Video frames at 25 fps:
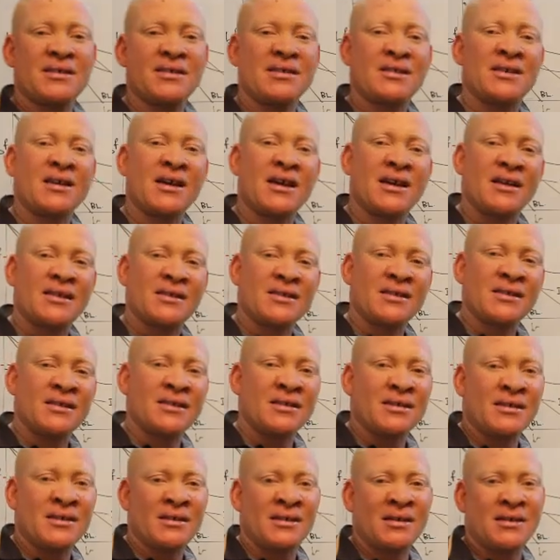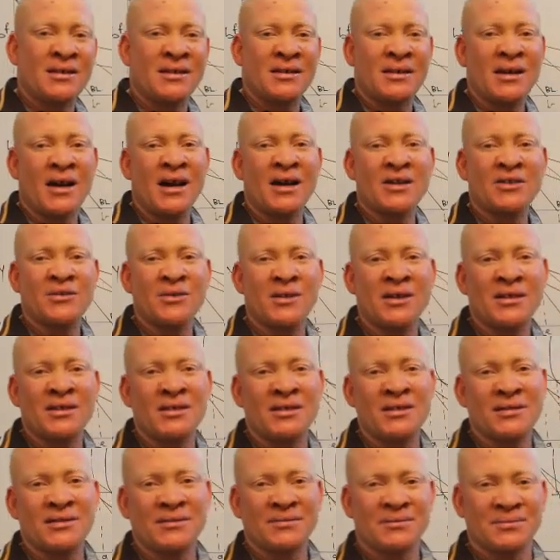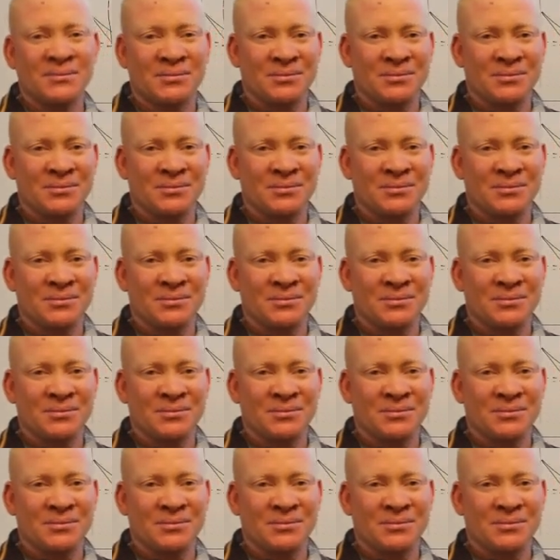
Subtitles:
he actually